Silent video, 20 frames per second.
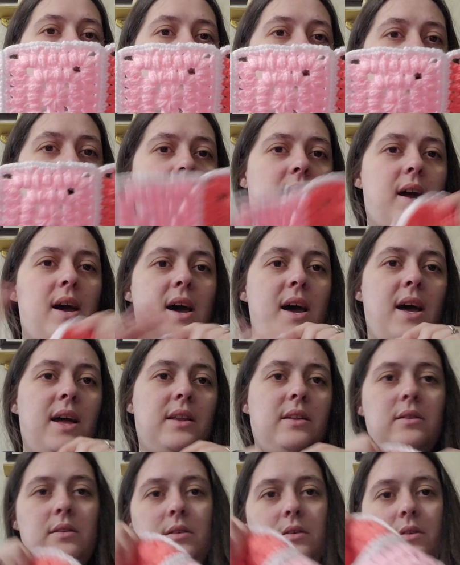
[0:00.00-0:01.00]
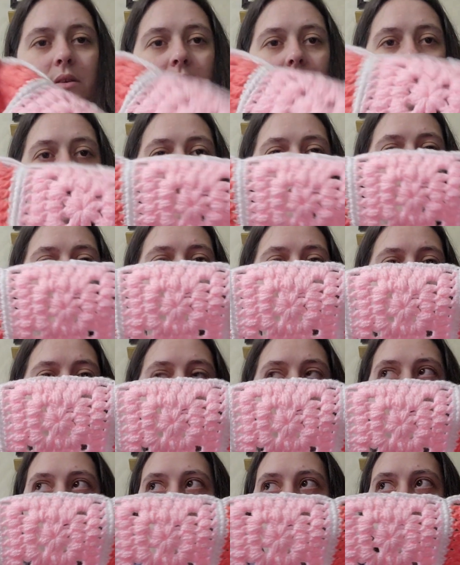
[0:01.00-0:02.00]
I got a
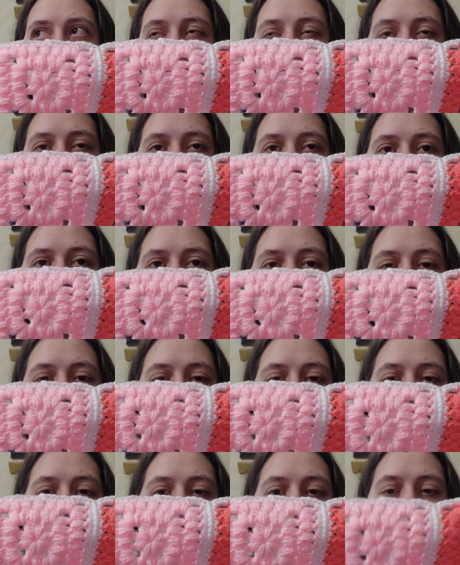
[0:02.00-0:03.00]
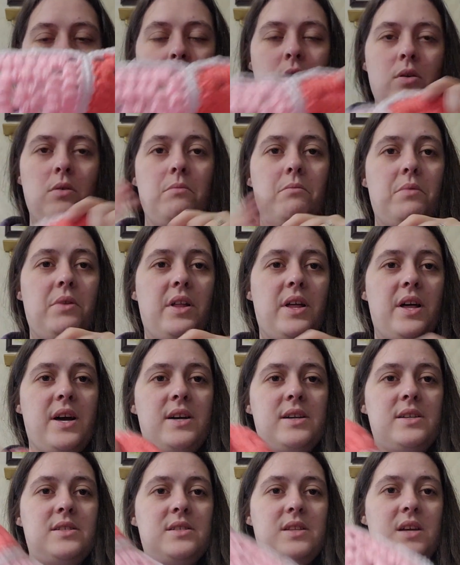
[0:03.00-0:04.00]
few blocks